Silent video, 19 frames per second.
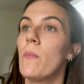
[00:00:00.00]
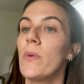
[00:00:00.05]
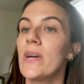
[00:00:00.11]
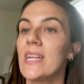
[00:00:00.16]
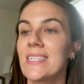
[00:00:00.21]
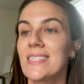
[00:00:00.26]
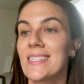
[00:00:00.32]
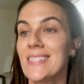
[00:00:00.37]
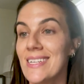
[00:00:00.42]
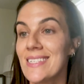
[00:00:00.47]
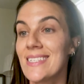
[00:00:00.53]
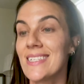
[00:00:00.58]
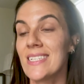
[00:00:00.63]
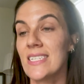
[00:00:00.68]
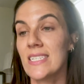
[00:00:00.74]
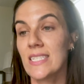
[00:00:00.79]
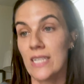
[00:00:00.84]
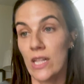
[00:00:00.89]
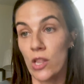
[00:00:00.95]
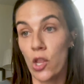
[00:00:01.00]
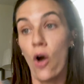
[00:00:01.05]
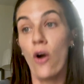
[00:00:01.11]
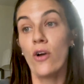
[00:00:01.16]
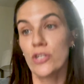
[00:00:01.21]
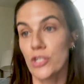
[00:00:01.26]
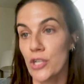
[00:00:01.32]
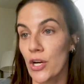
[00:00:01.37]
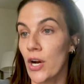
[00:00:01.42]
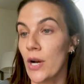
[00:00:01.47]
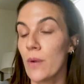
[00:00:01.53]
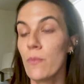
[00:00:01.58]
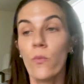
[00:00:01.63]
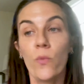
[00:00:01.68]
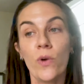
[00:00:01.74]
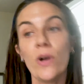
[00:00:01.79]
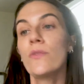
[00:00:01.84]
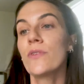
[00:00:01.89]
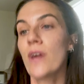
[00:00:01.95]
But it doesn't
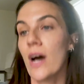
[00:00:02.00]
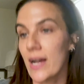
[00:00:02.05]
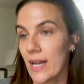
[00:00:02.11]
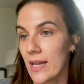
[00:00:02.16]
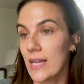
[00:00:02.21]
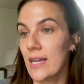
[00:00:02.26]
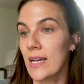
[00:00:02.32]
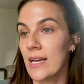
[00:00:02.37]
long-term, will not